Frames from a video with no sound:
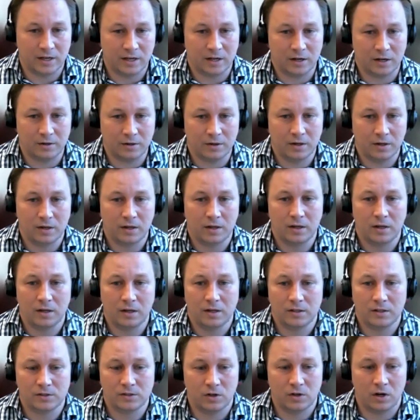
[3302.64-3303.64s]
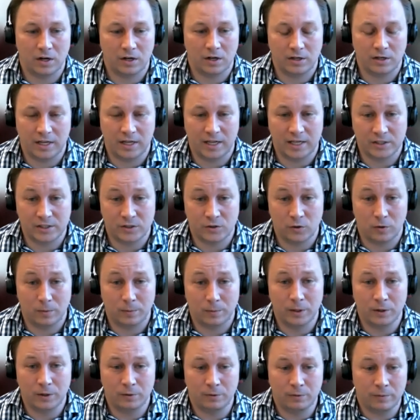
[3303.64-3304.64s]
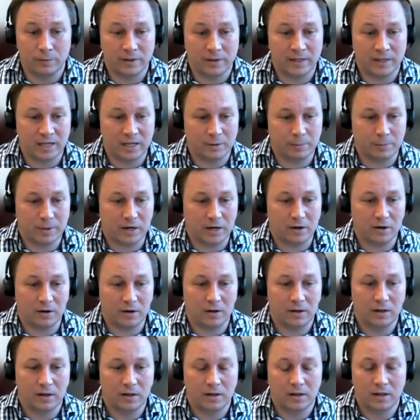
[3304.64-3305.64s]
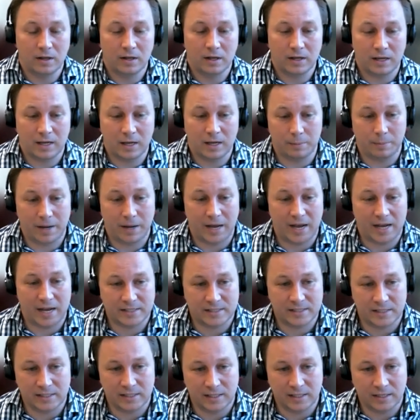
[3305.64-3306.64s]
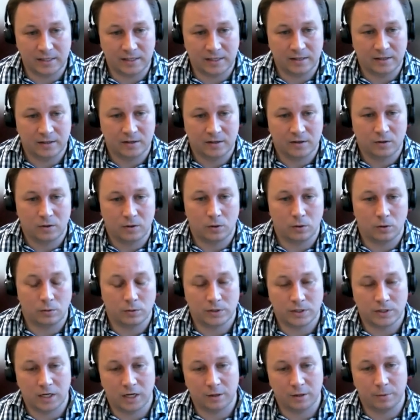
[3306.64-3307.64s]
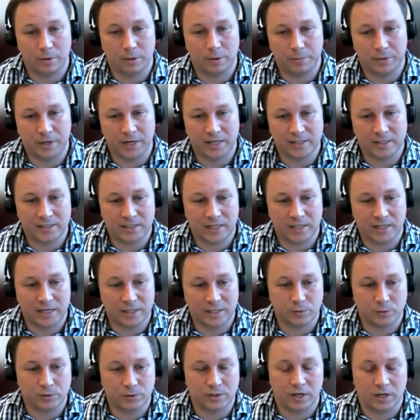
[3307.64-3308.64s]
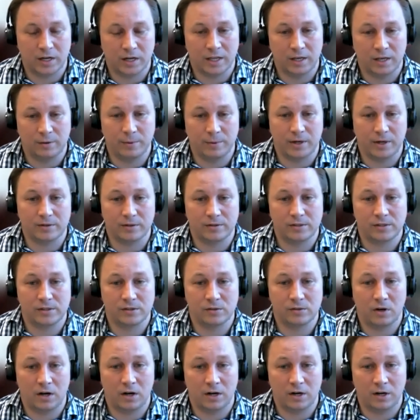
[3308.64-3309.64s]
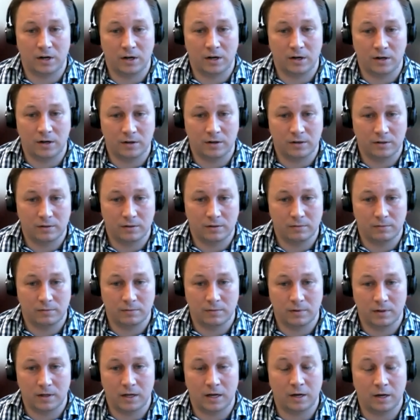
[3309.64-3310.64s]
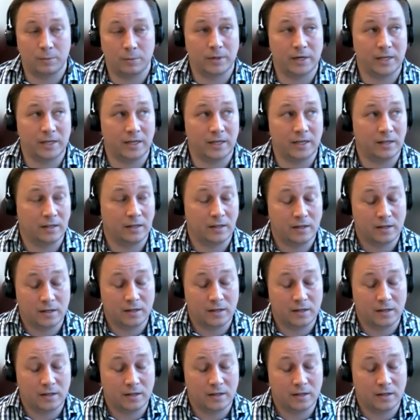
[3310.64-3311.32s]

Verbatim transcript: on slaughter days. Normally, when we think about capacity or we talk about plant size, we're talking about slaughter, how many